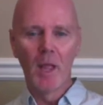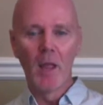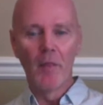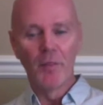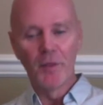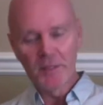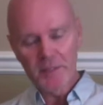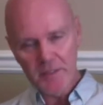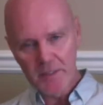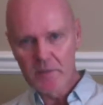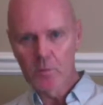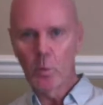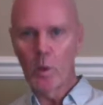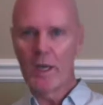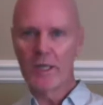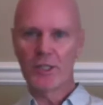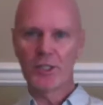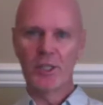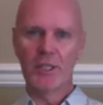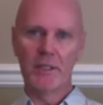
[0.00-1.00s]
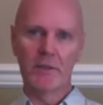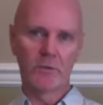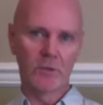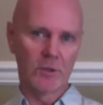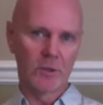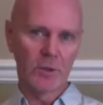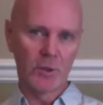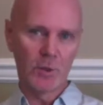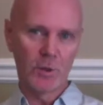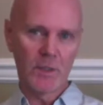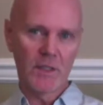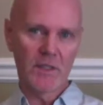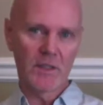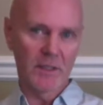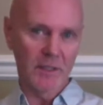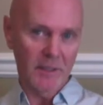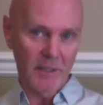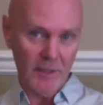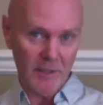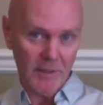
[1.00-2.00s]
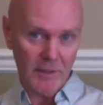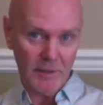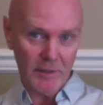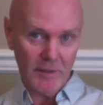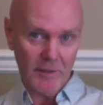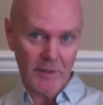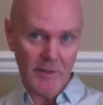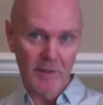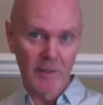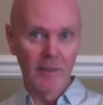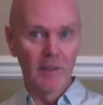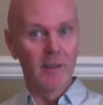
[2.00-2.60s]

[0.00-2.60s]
This is where she introduced statistics,